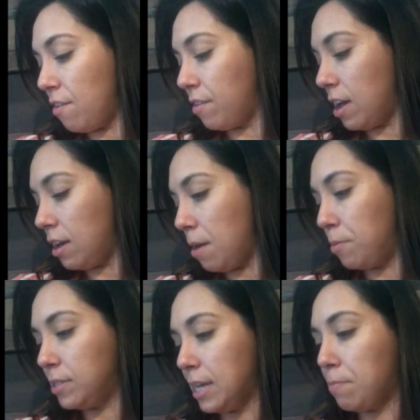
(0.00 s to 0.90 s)
I've got a
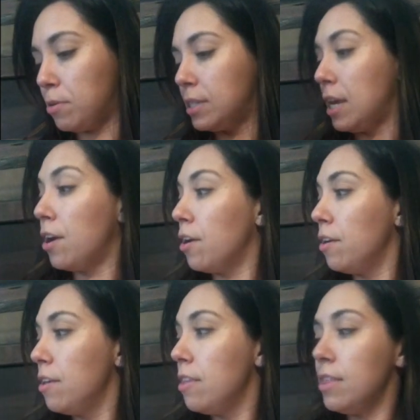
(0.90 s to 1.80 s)
couple samples here.
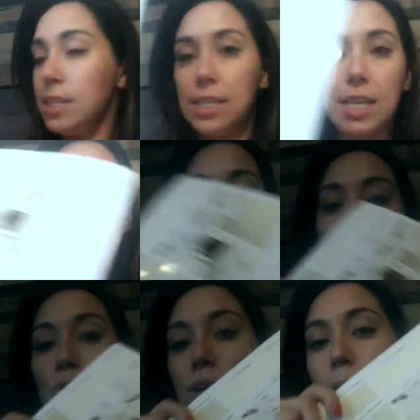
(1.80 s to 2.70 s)
This is like
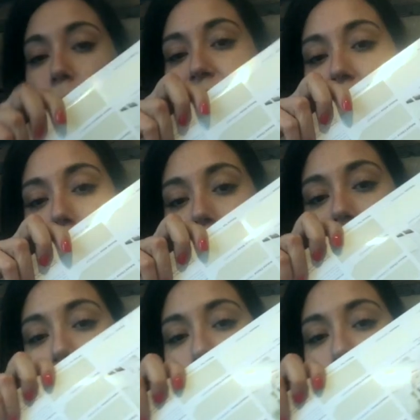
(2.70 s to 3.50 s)
the cream family,